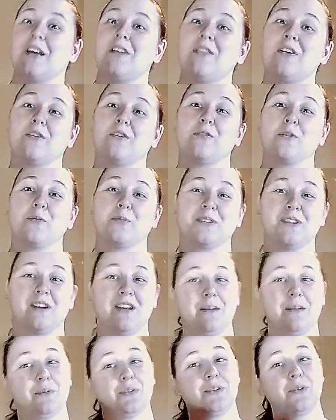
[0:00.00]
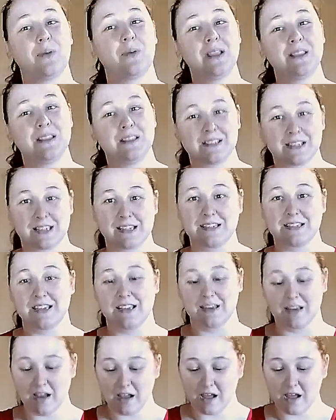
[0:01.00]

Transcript: and therefore was not able to read this because it